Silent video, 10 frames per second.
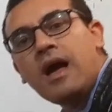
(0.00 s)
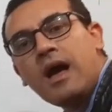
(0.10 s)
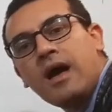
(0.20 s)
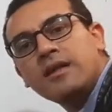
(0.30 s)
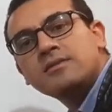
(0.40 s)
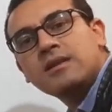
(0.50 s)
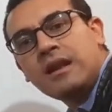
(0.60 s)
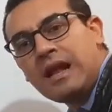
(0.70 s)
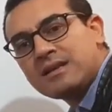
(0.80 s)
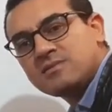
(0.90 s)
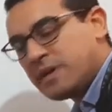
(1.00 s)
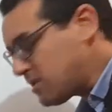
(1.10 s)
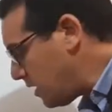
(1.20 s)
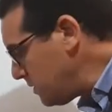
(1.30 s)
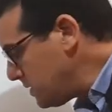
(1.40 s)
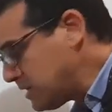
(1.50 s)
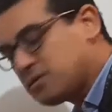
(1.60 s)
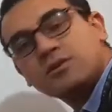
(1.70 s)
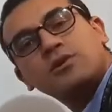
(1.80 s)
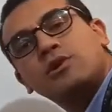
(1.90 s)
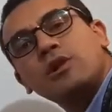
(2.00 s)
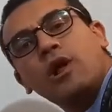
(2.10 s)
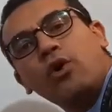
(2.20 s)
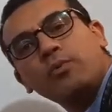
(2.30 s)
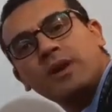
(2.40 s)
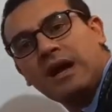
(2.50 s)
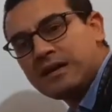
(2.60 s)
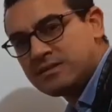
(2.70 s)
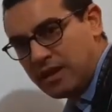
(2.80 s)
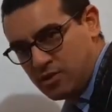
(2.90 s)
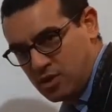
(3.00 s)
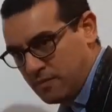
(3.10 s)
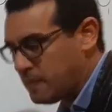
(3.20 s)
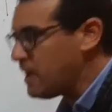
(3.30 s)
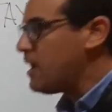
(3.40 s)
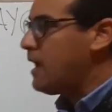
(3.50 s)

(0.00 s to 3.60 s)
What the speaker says: and last but not least, globalization.